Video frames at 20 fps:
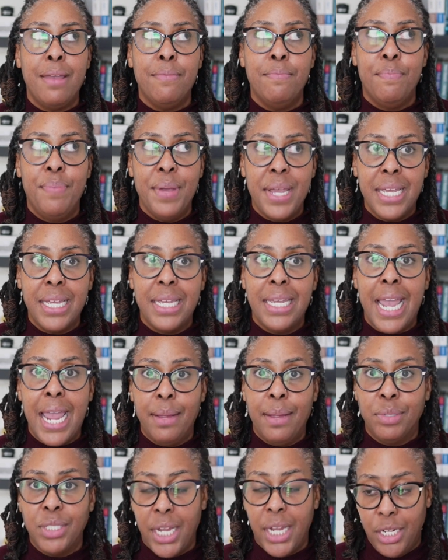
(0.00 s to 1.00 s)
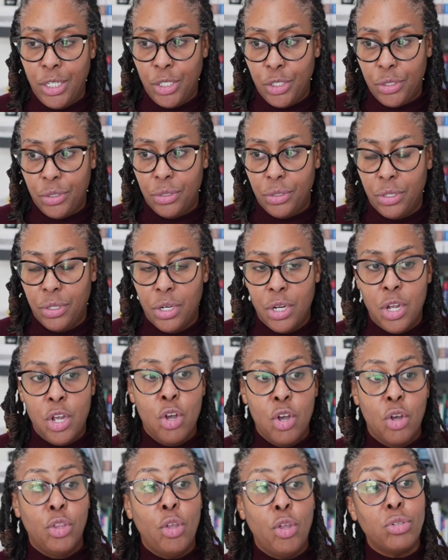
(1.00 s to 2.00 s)
a big game changer.
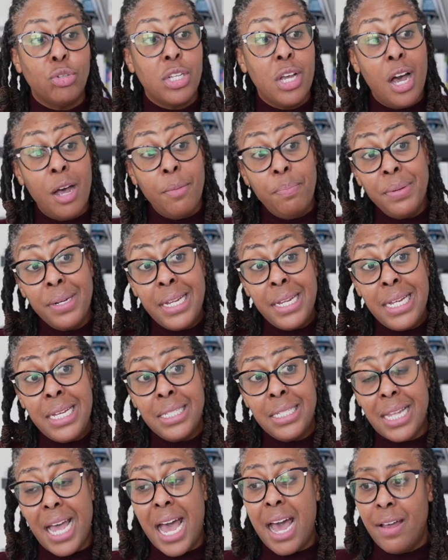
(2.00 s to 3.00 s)
Those companies,